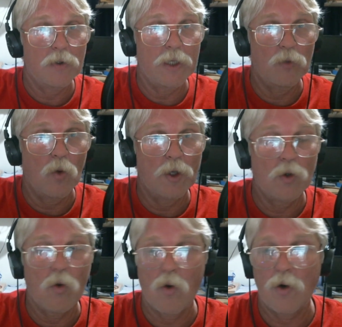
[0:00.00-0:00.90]
in one
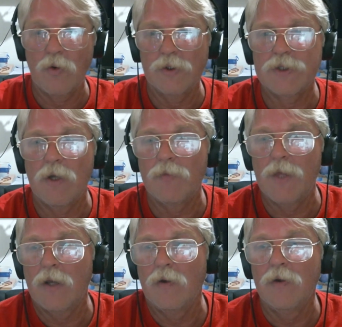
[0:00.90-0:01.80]
corner or
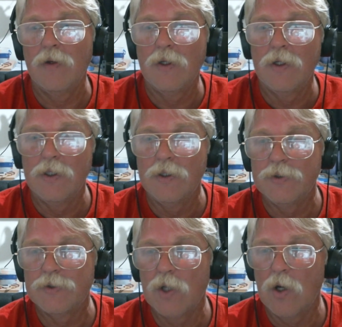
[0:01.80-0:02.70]
something.
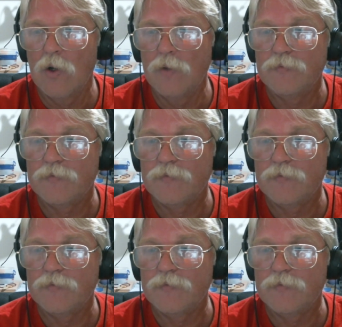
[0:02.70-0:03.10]
So...